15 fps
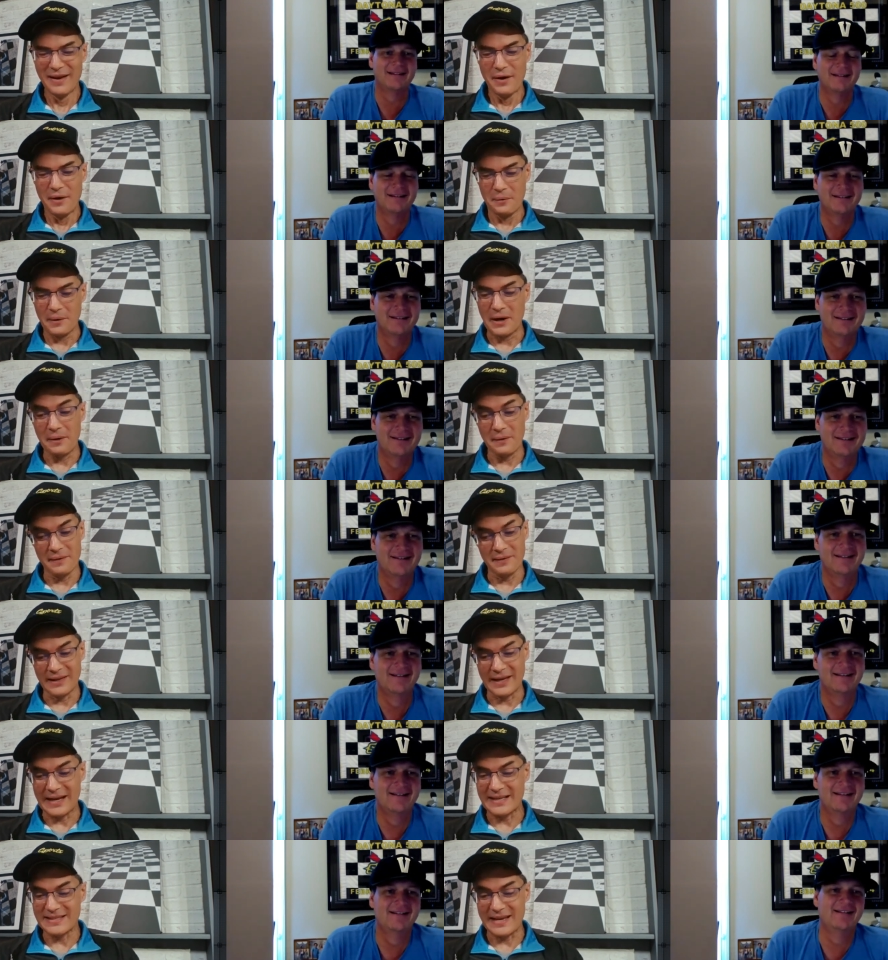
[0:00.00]
Speaker 1: Well,
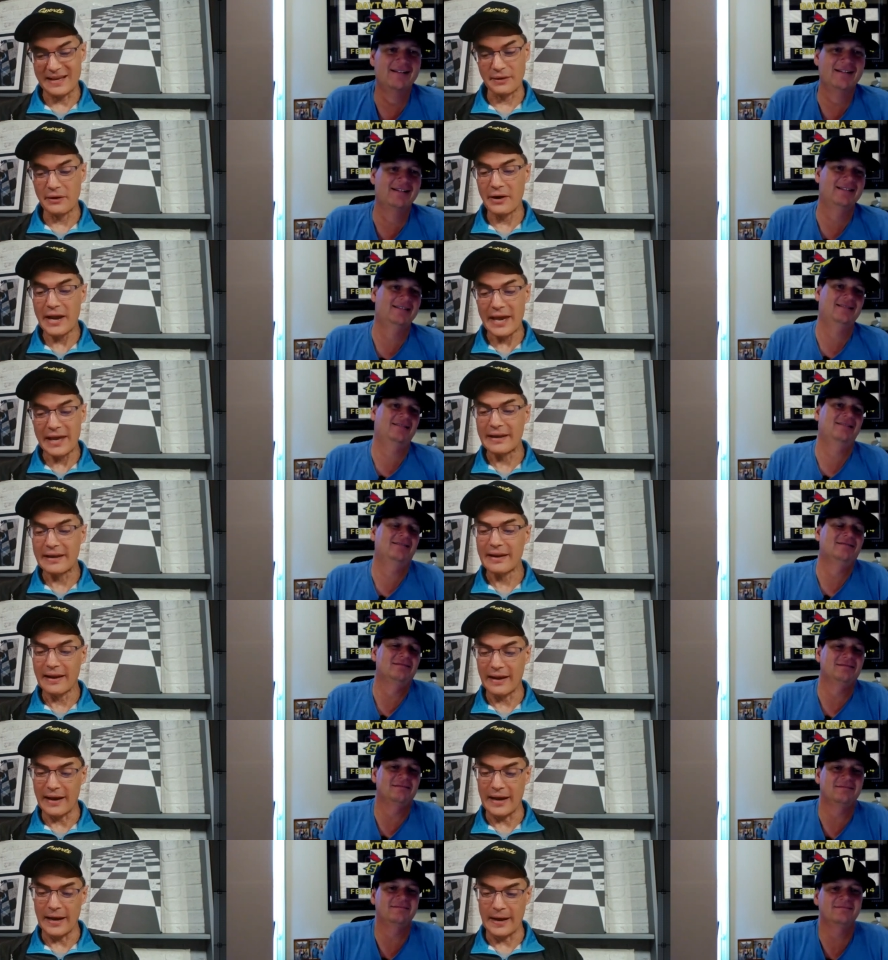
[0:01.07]
like I said, they're in.
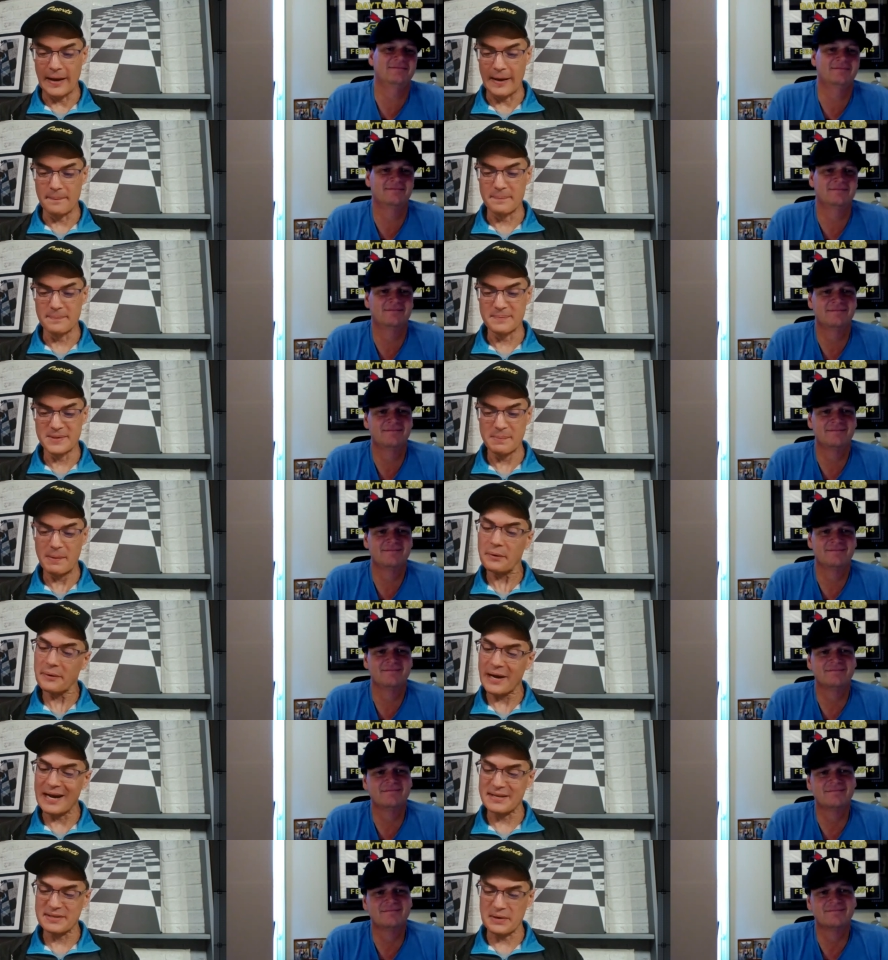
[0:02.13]
Um, some other
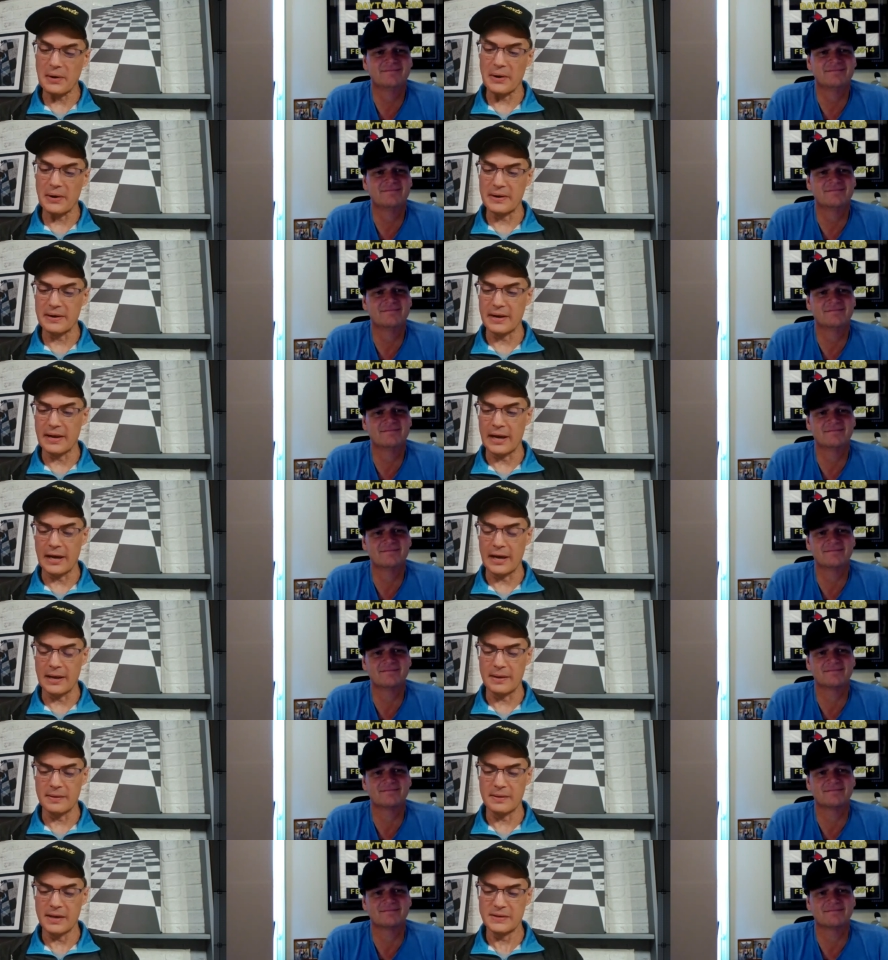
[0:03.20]
guys aren't,
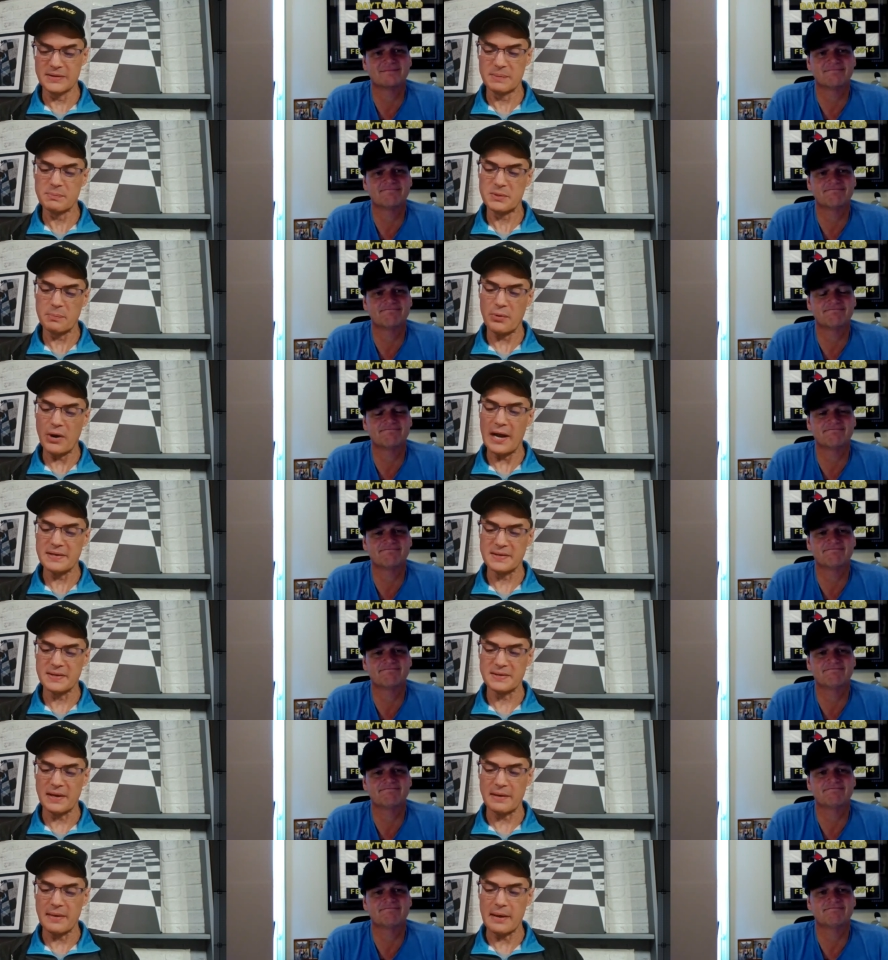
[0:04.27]
uh, and some
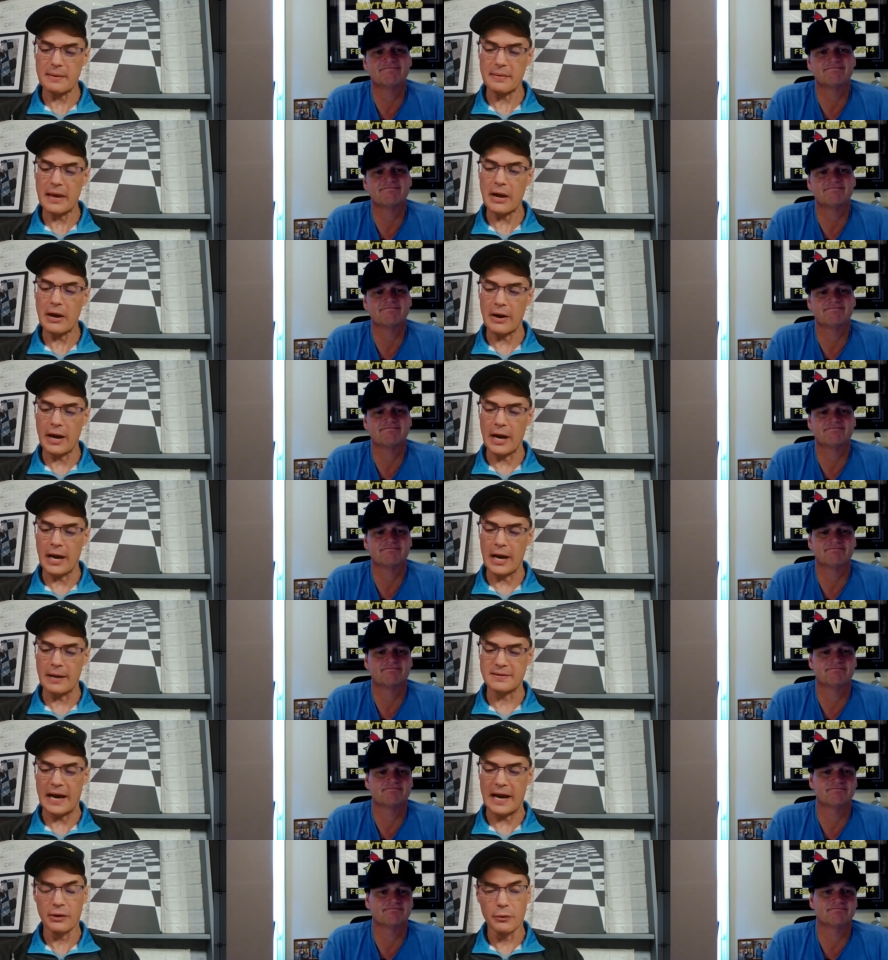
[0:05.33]
surprises, I think, there. Uh,
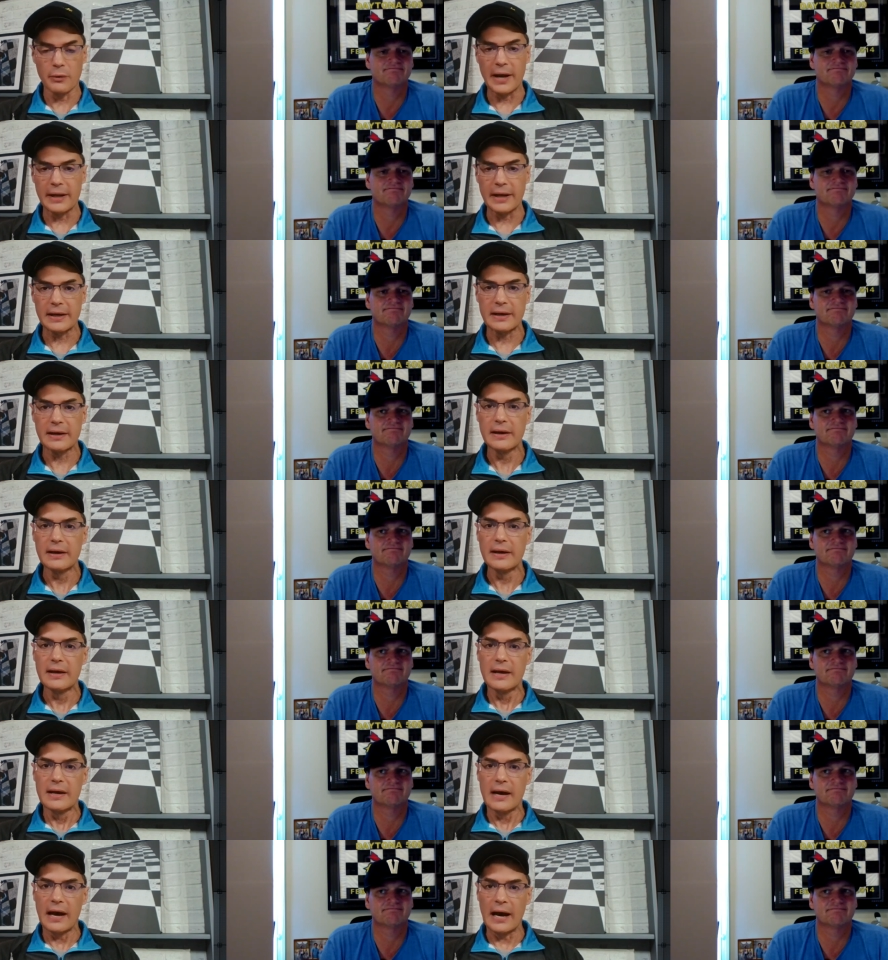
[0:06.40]
Tyler Reddick,
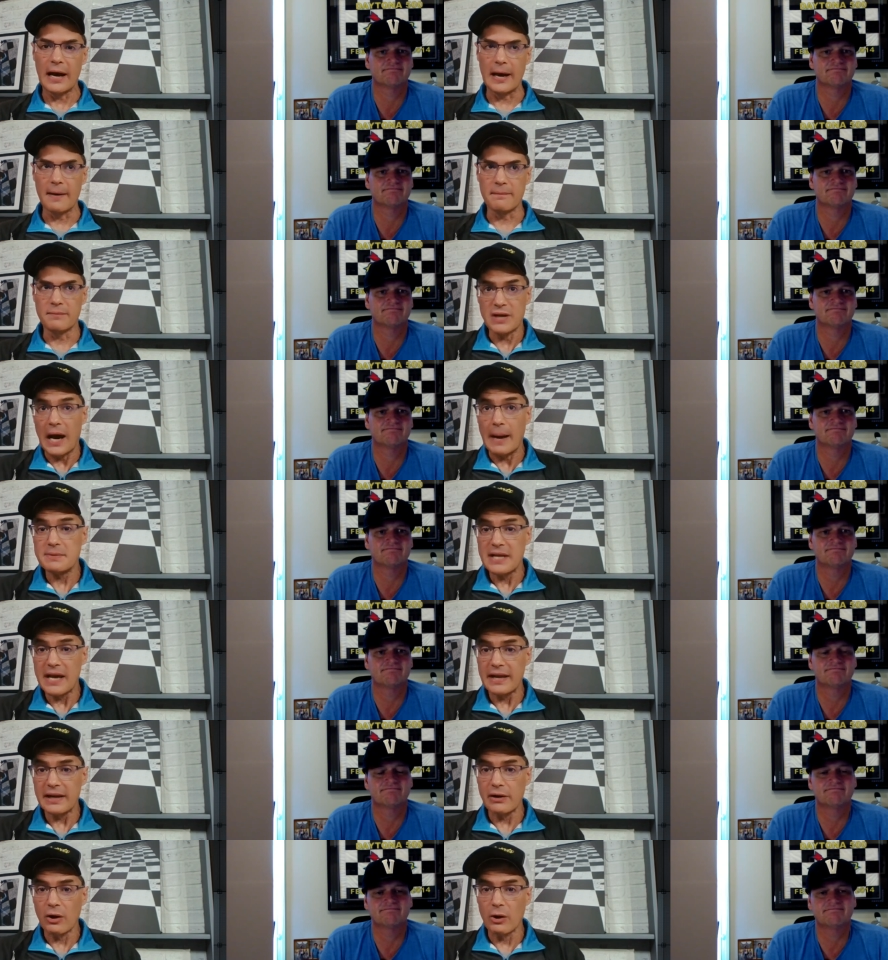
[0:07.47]
uh, top
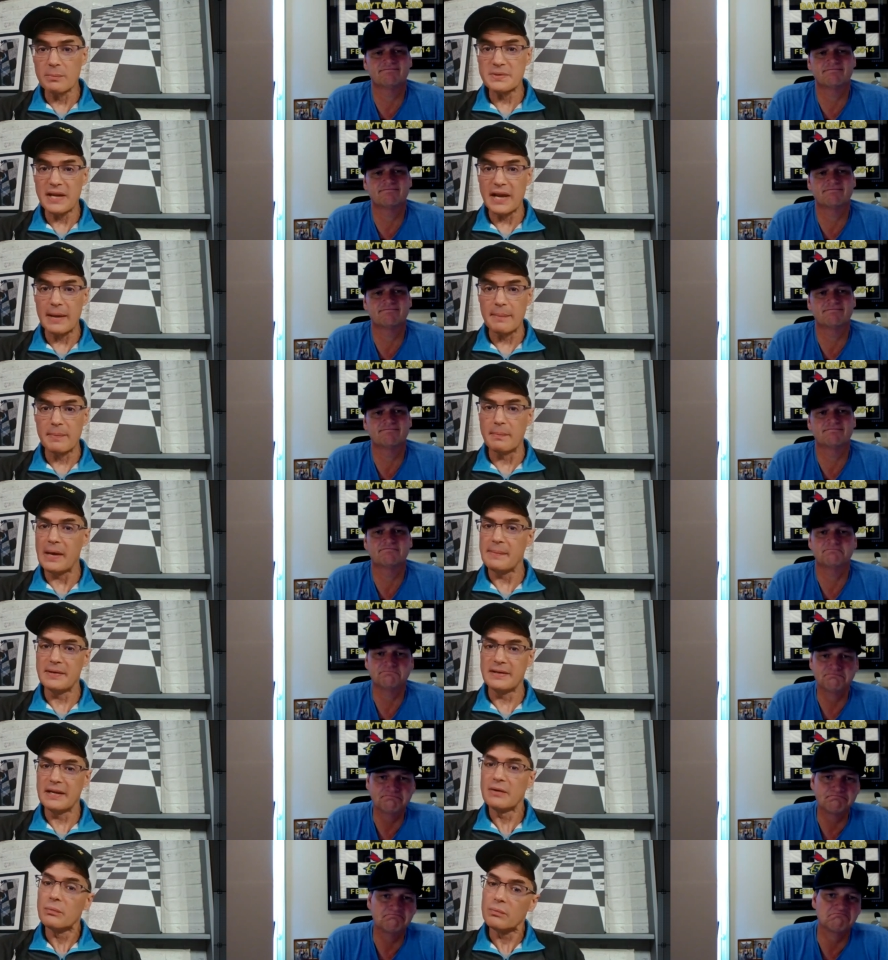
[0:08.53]
ten at Homestead, but maybe
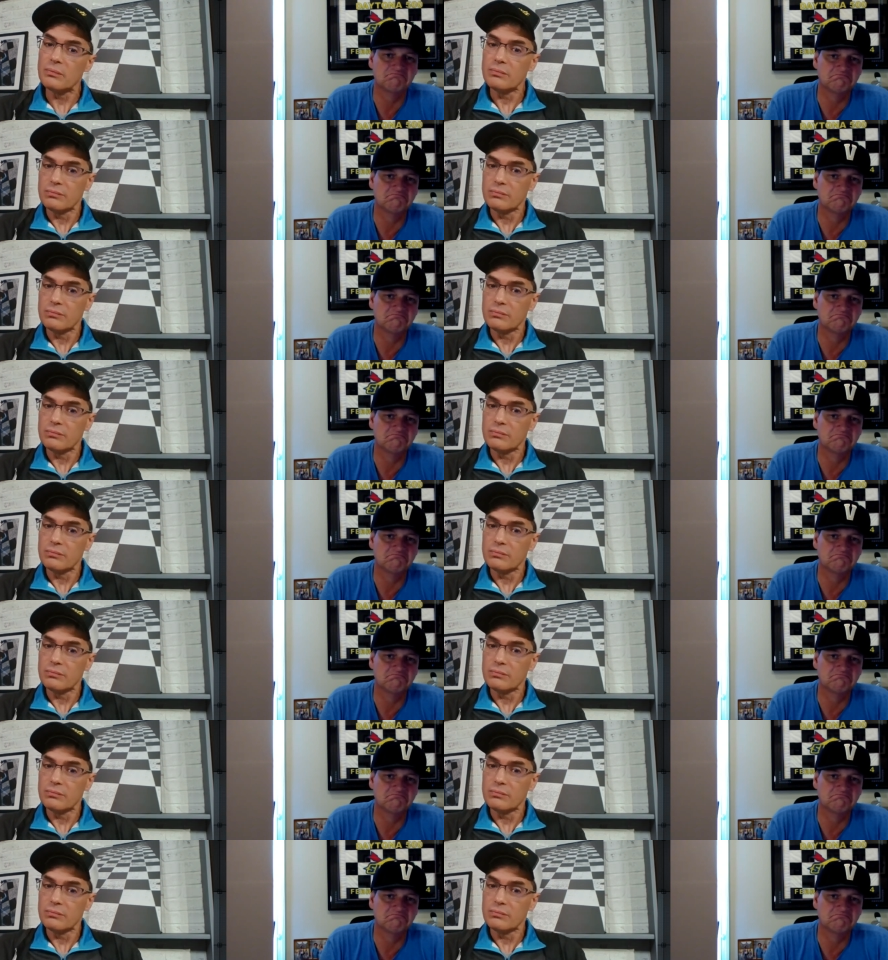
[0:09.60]
didn't